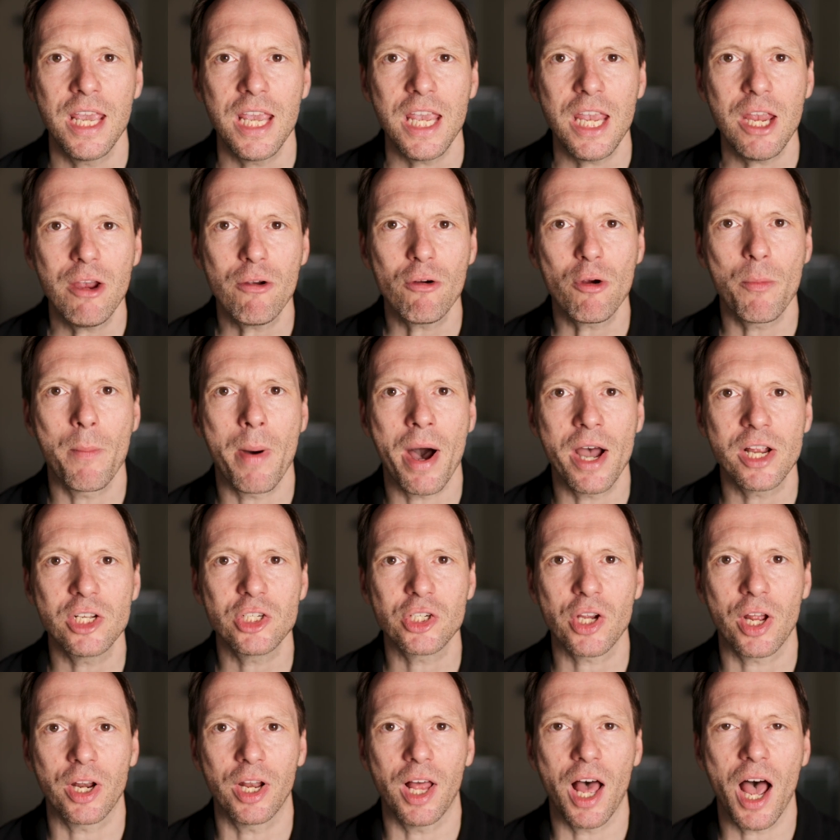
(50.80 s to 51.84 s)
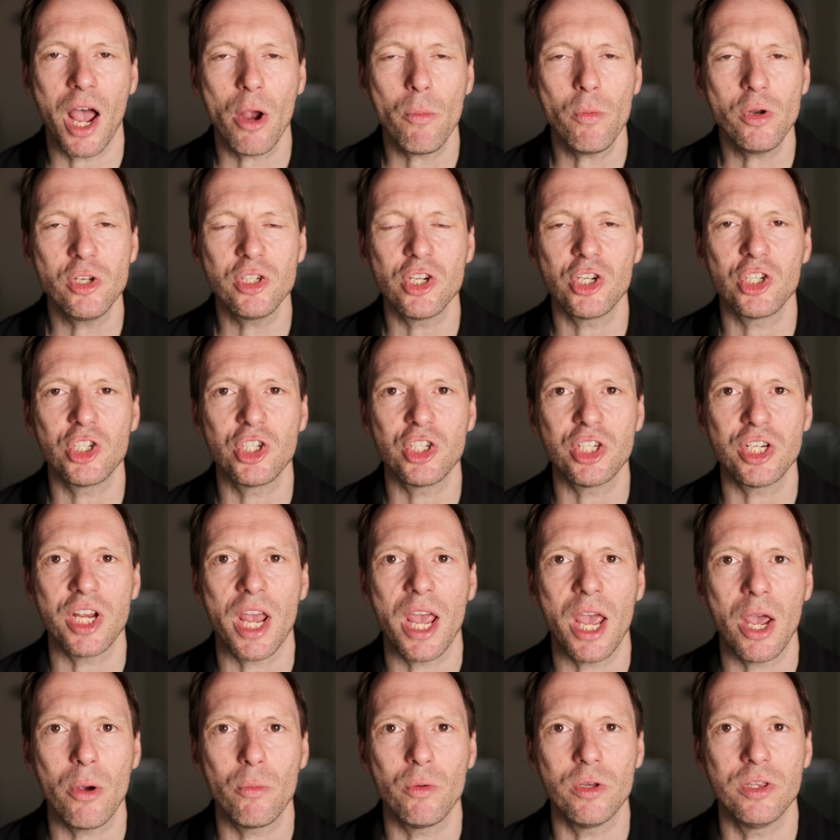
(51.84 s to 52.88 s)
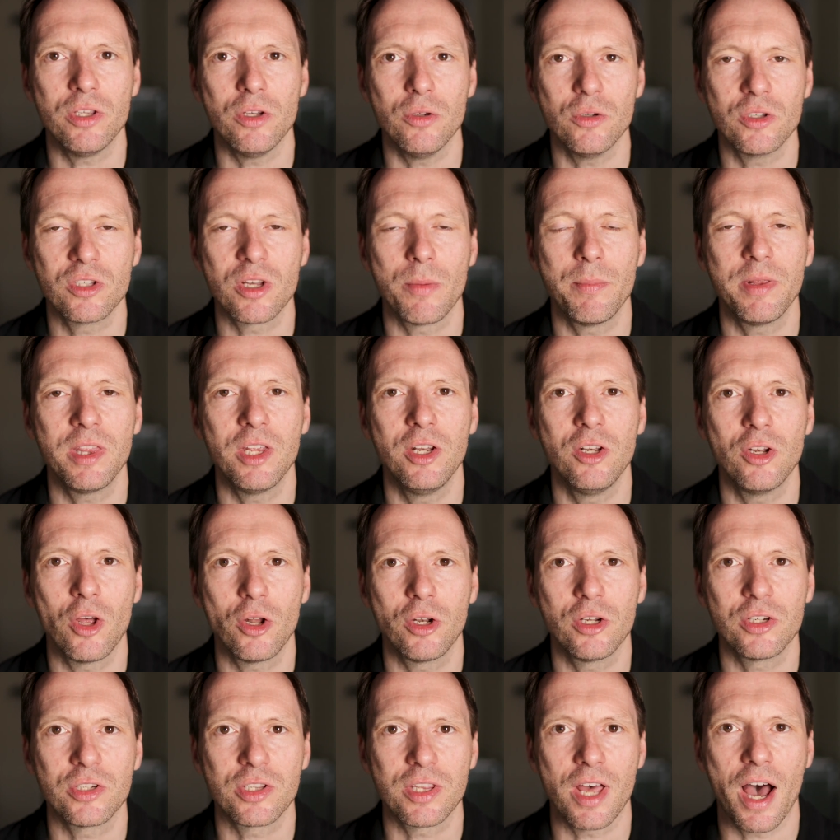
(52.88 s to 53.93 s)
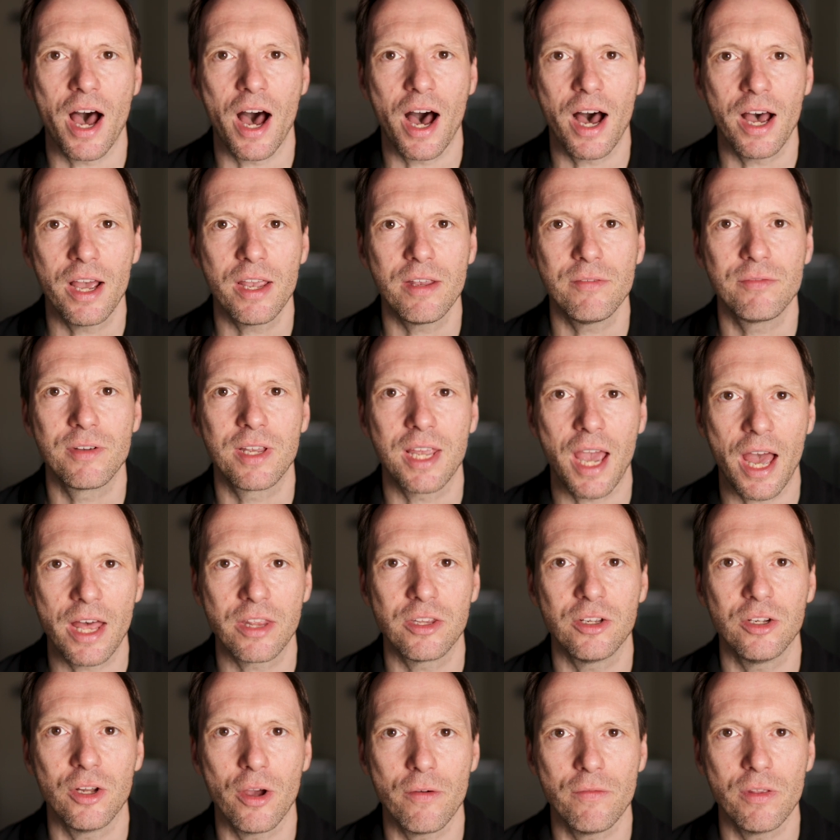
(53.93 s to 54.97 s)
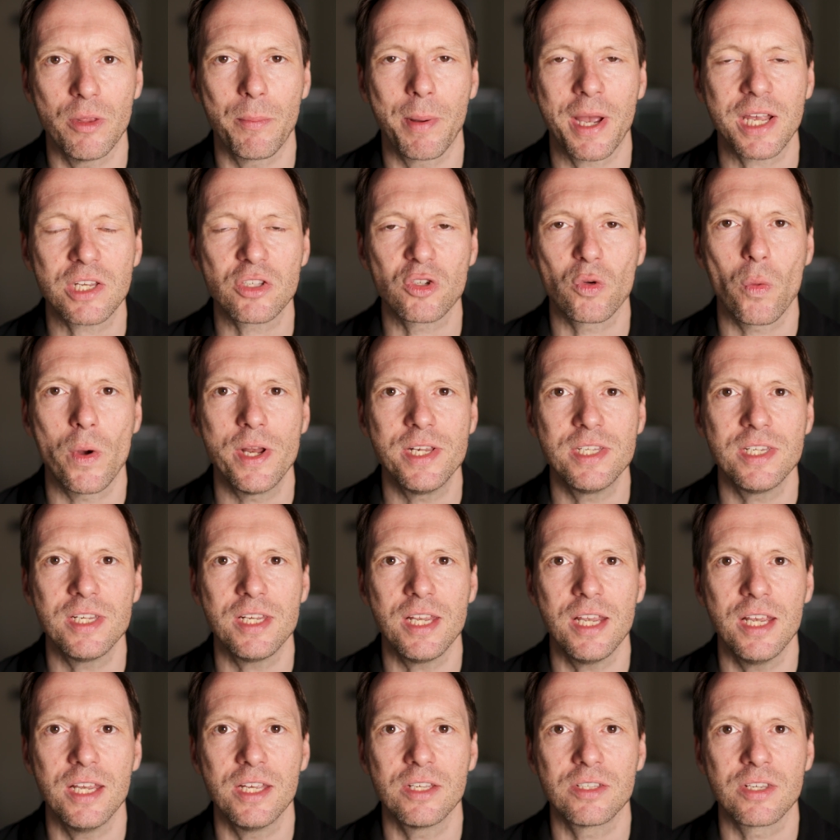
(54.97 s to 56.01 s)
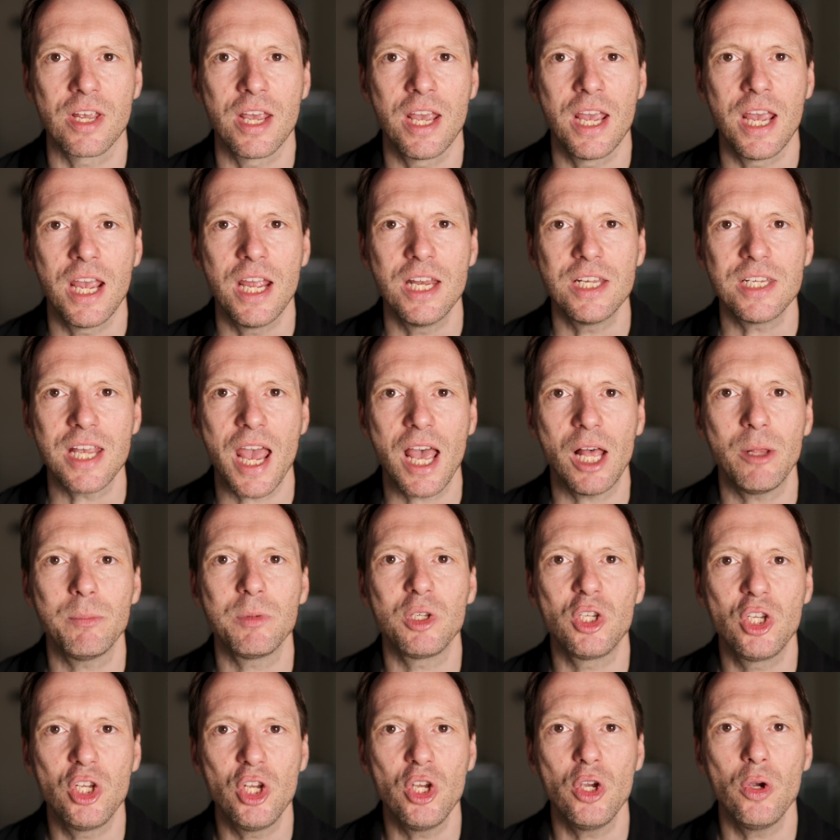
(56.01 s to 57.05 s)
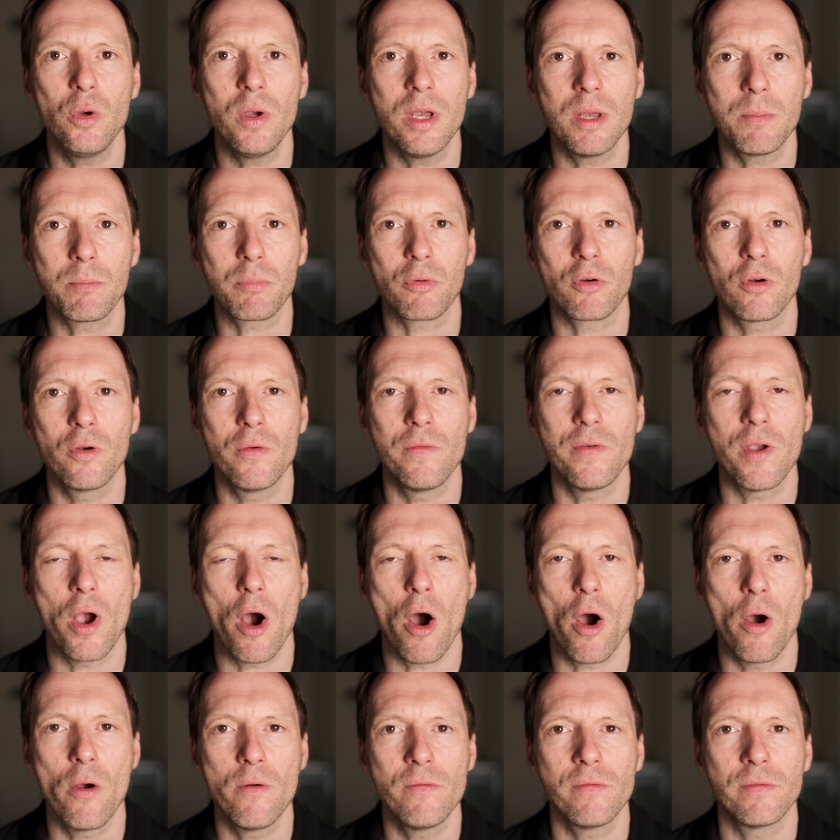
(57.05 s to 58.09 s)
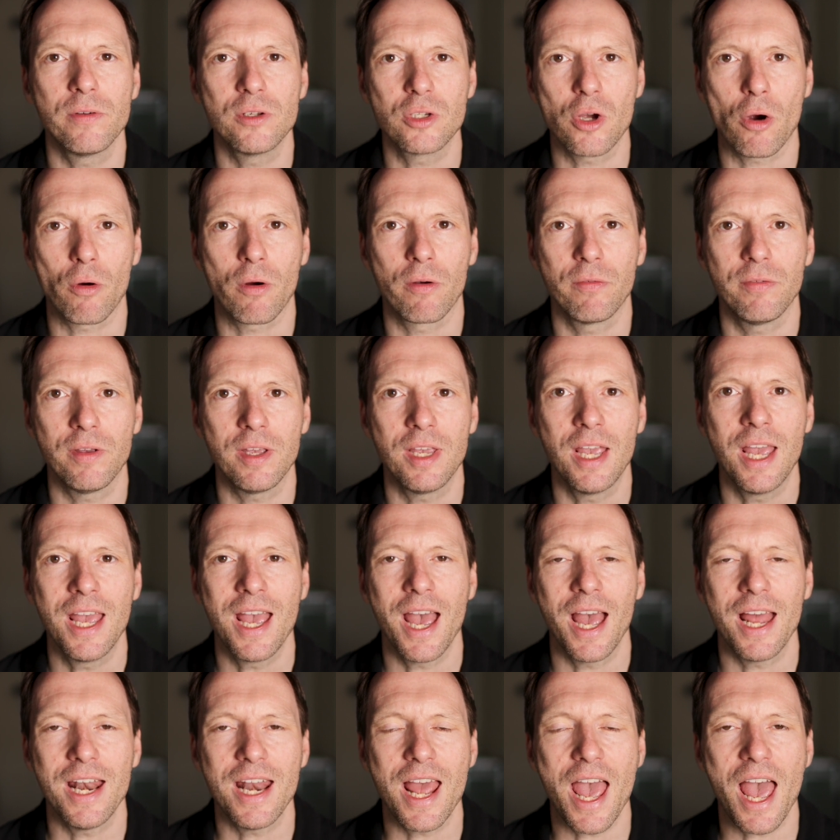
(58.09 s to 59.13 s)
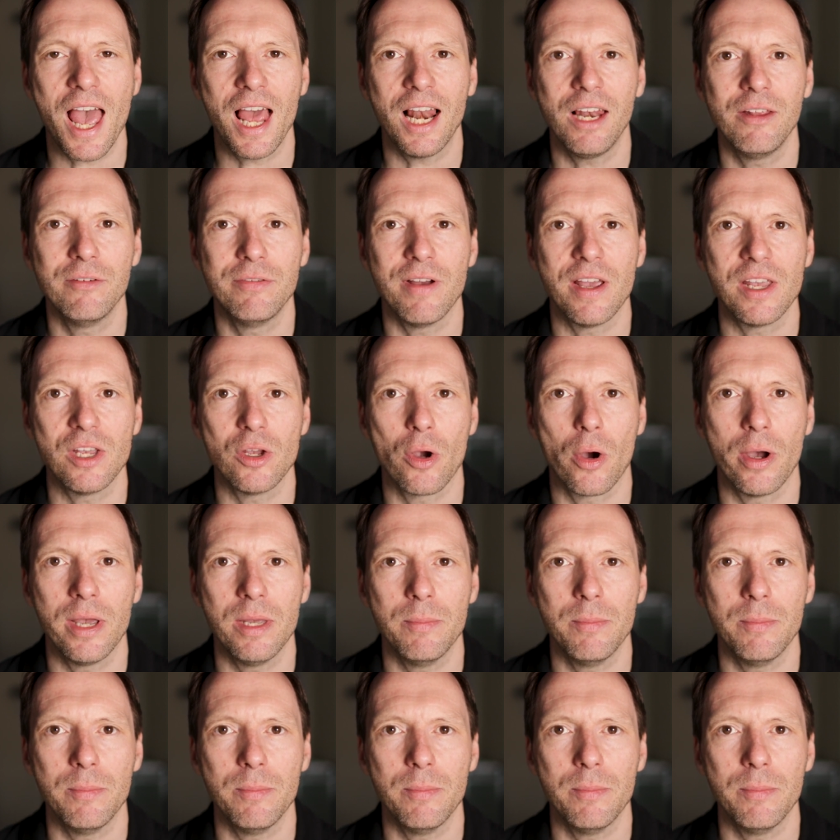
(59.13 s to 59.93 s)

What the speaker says: Here on my channel, I want to share with you some of the knowledge that I've gathered over the past 20 years to help you improve your own photography and elevate your